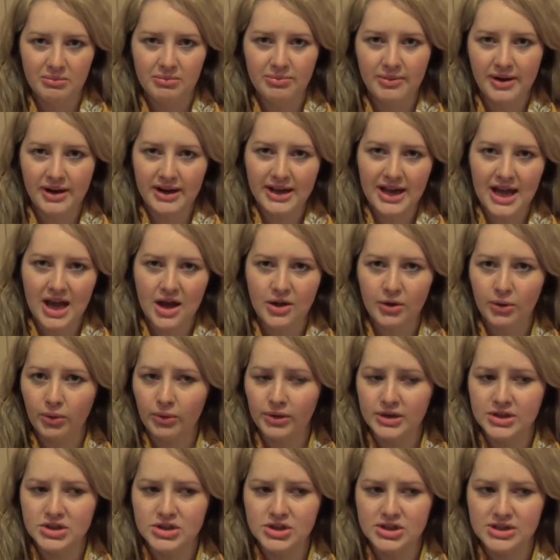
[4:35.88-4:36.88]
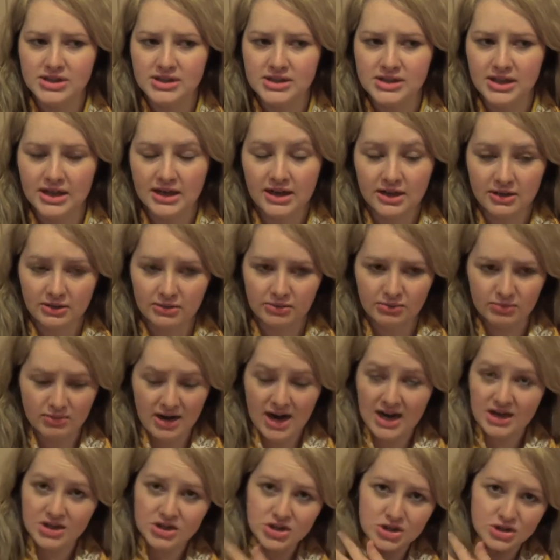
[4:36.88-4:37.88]
break out, or it just, you know,
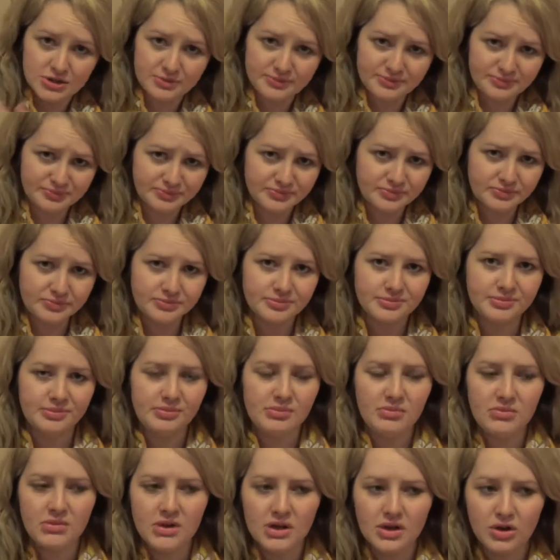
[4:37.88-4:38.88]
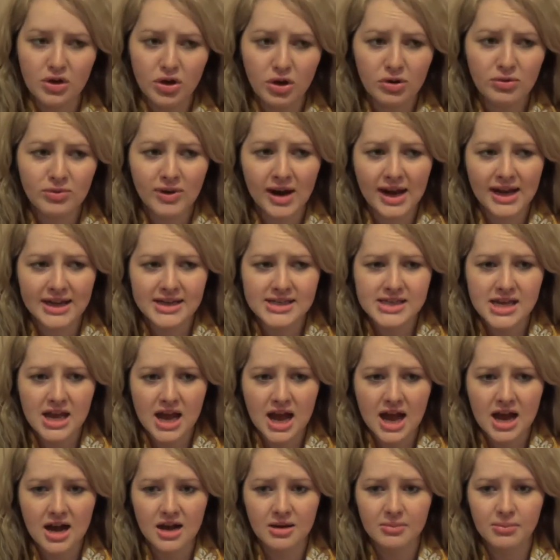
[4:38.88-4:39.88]
rash go red,
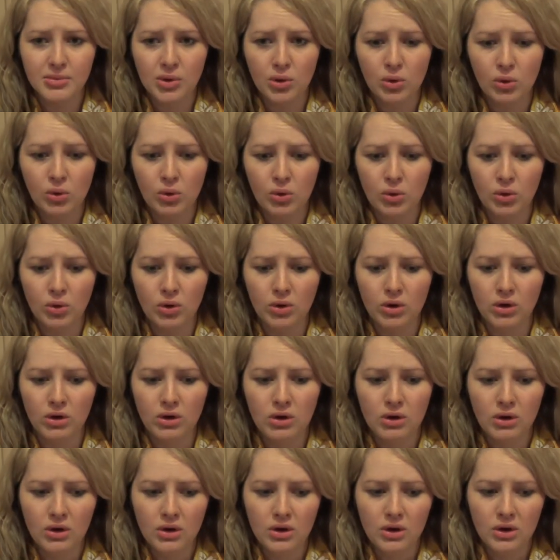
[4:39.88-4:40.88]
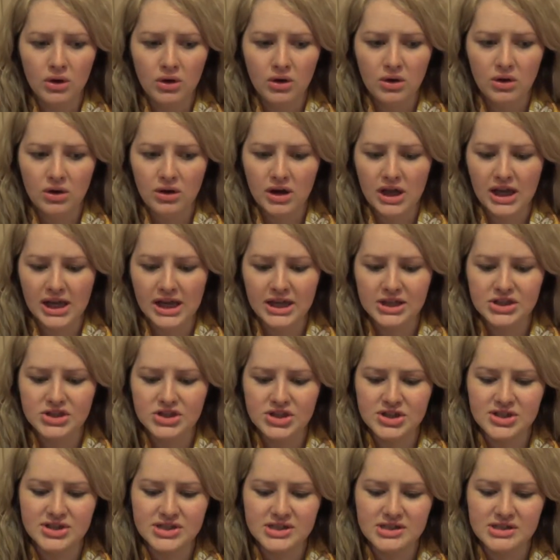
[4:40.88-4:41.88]
or it
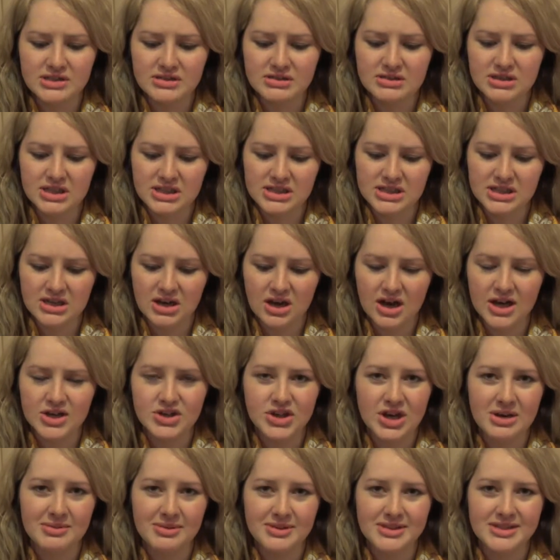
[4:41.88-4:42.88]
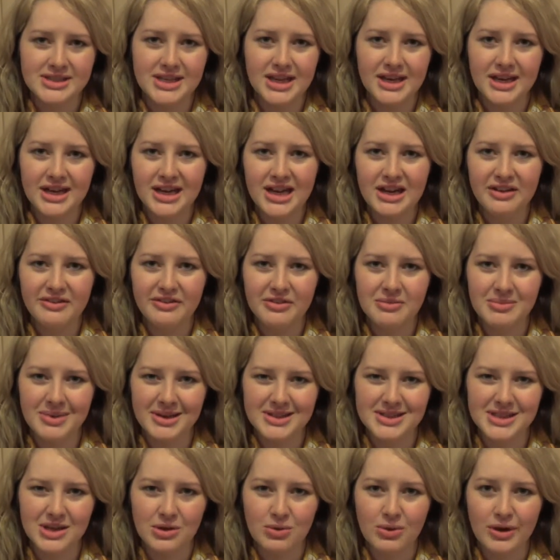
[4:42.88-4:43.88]
just doesn't hydrate my skin enough. It
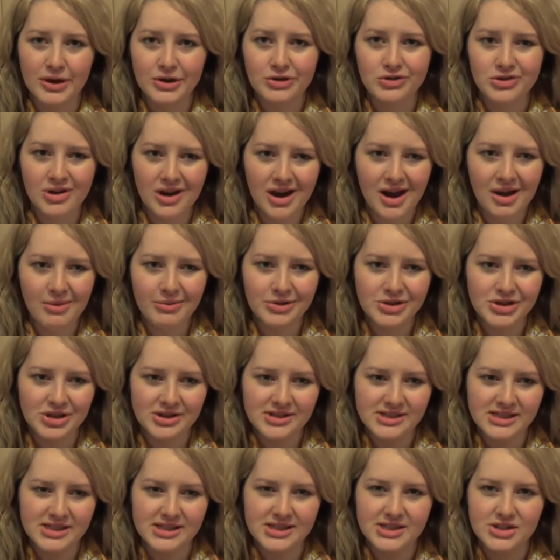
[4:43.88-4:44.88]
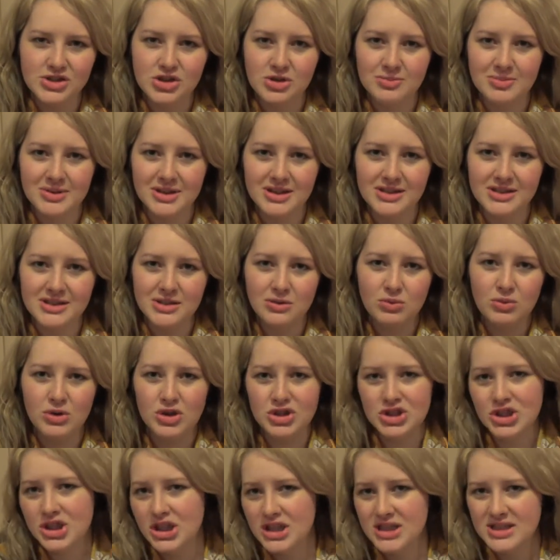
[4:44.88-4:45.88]
makes it quite dry, which I know sounds stupid because you're
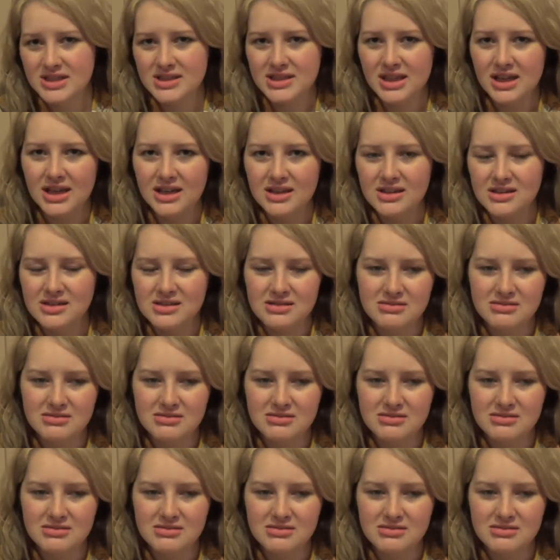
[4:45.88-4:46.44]
washing your skin.